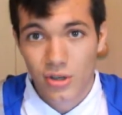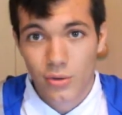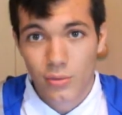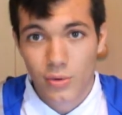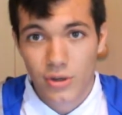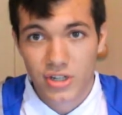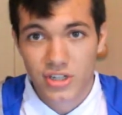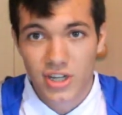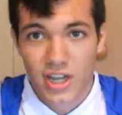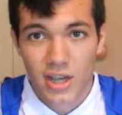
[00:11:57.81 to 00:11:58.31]

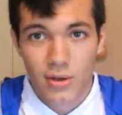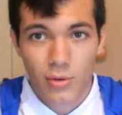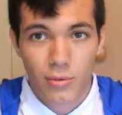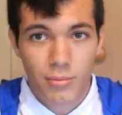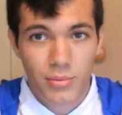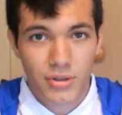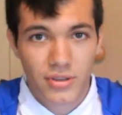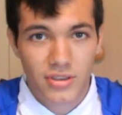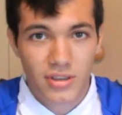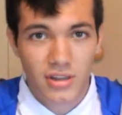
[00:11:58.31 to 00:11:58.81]
which I will
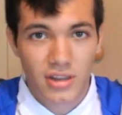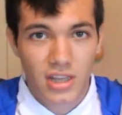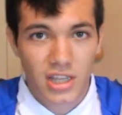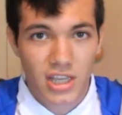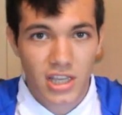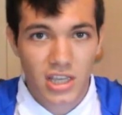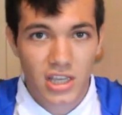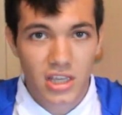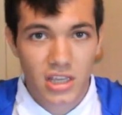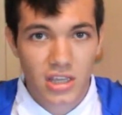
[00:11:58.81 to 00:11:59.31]
put the
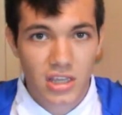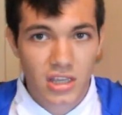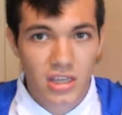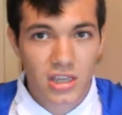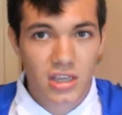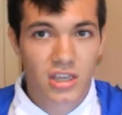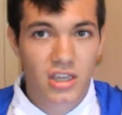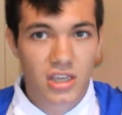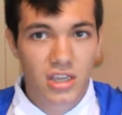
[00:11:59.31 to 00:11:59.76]
link